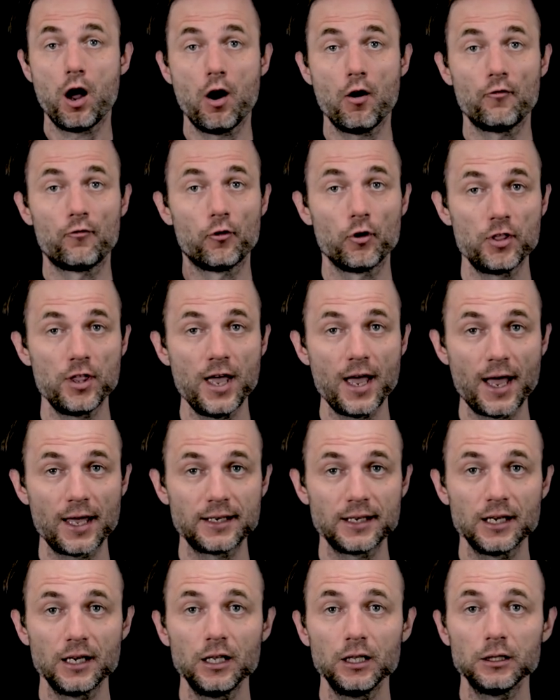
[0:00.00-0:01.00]
For
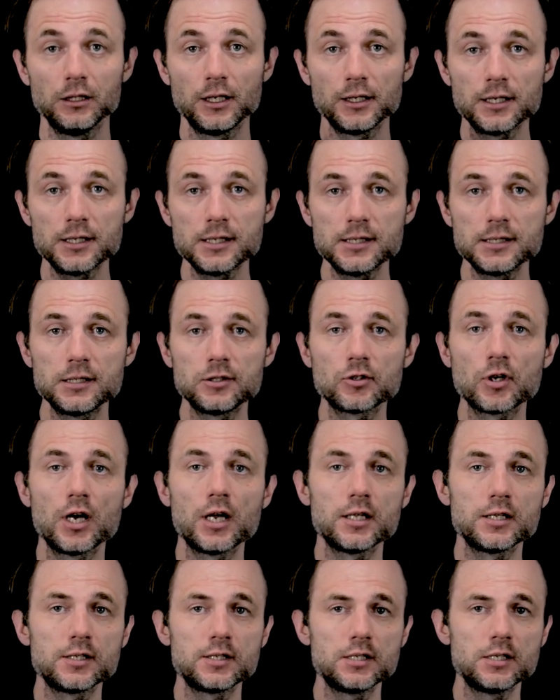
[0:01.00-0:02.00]
that, let us try
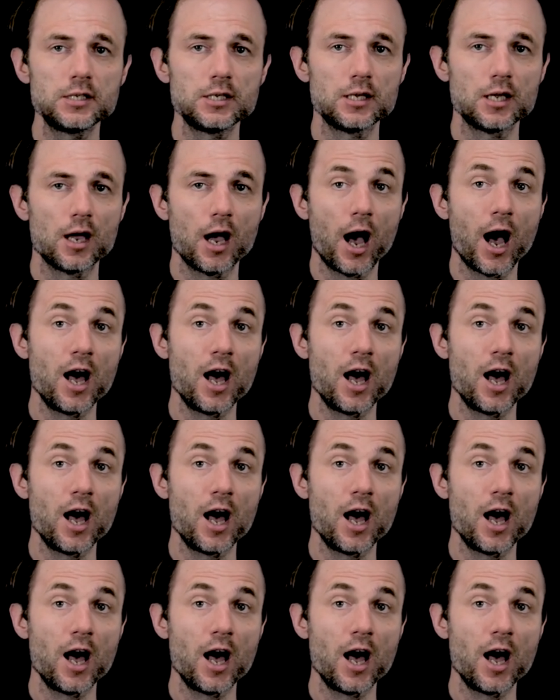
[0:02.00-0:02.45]
and see,